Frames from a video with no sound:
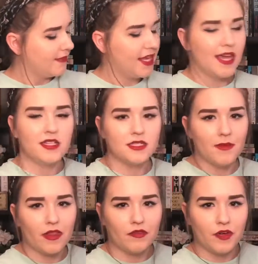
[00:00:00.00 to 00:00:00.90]
Can't just
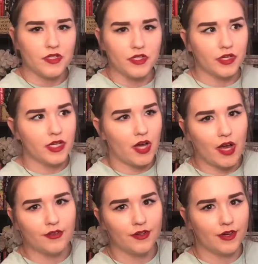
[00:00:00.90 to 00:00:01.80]
buy the first 3 and not
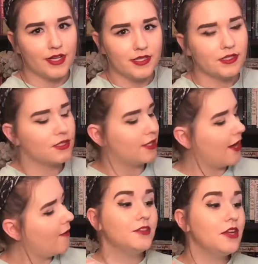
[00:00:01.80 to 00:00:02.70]
have the rest, you
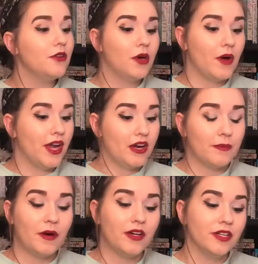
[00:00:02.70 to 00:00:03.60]
know? You don't know what
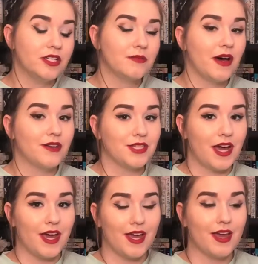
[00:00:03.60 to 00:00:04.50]
Harry Potter is about.
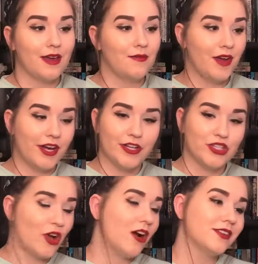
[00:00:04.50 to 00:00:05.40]
I am very
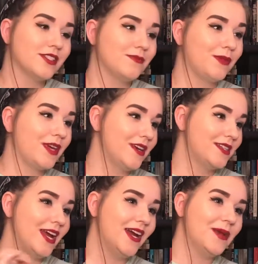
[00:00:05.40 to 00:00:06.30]
shocked because
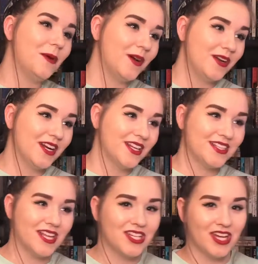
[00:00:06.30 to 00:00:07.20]
Harry Potter
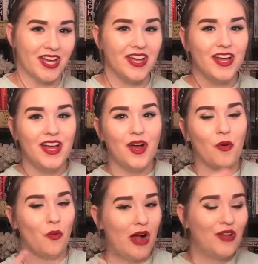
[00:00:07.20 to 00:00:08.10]
is such
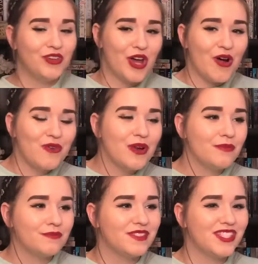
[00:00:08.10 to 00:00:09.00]
a
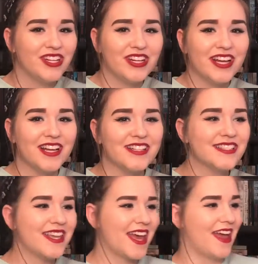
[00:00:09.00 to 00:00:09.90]
well-known series,
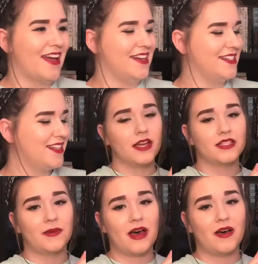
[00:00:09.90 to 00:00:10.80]
and
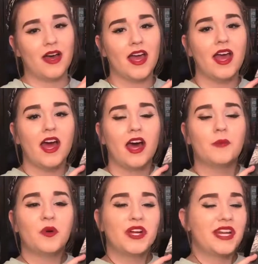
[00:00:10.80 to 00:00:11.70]
it's about a
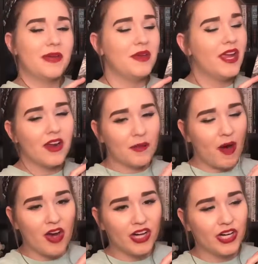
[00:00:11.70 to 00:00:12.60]
boy named Harry
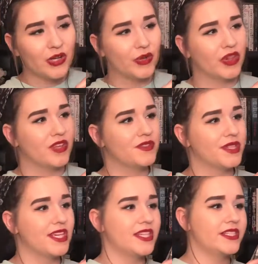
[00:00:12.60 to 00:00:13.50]
Potter who lives
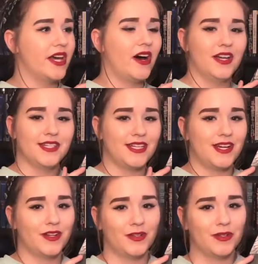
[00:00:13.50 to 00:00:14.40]
with his aunt and
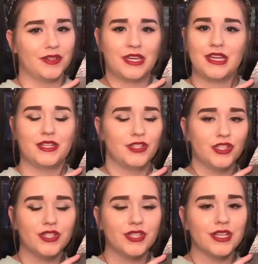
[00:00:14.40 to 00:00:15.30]
uncle, the
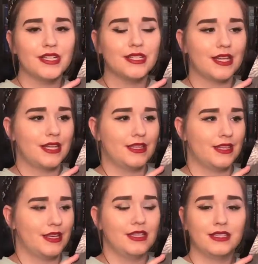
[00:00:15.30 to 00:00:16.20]
Dursleys, and
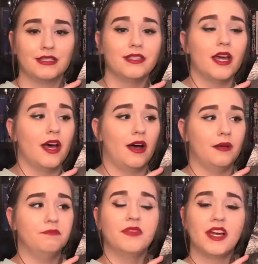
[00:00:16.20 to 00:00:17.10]
his
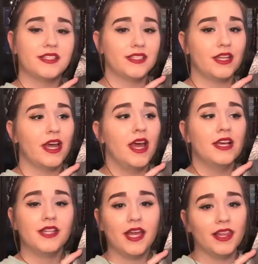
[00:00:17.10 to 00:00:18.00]
cousin
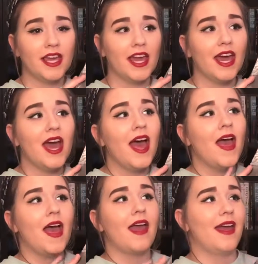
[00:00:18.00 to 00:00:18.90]
Dudley.
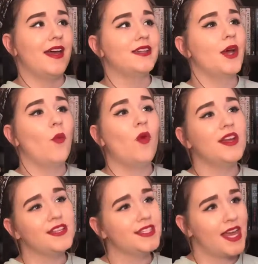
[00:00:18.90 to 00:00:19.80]
And
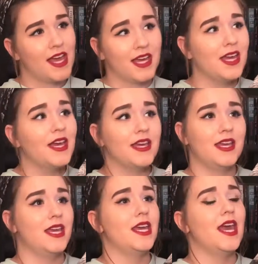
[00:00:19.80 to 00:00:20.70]
one day
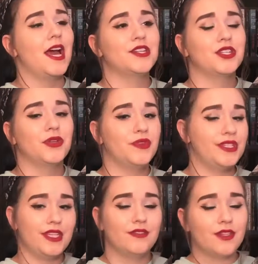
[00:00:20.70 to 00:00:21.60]
he actually
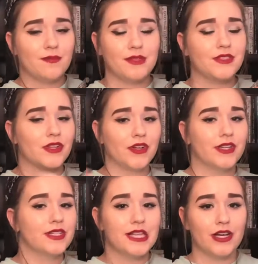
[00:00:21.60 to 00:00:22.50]
receives a
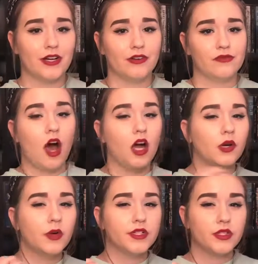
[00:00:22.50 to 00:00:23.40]
mysterious letter from
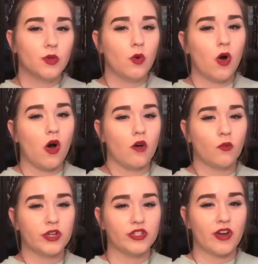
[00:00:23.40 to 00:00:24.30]
Hogwarts School of
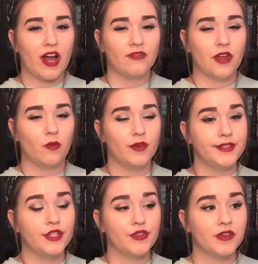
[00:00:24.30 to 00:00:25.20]
Witchcraft and
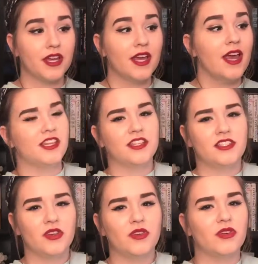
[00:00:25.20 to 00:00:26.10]
Wizardry.
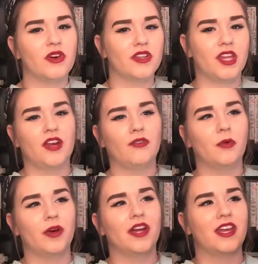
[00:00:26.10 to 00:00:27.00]
So
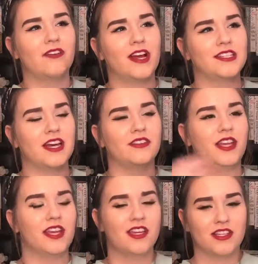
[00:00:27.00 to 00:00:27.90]
therefore he finds out
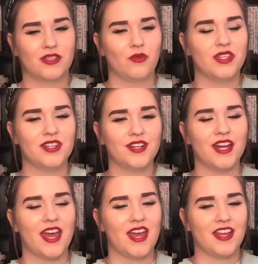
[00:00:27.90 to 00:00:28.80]
that he is a wizard
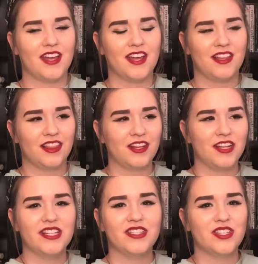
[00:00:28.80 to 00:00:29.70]
and
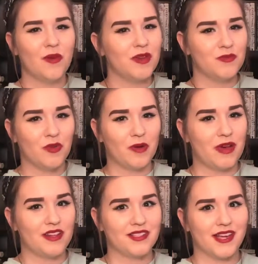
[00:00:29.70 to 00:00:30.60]
learns so much more
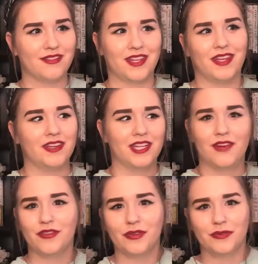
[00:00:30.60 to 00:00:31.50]
about his life that he
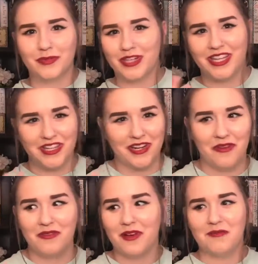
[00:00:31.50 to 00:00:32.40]
never, you
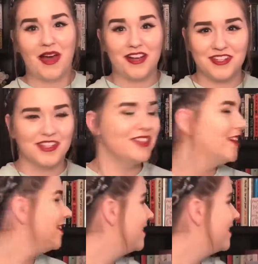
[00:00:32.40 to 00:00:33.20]
know, imagined.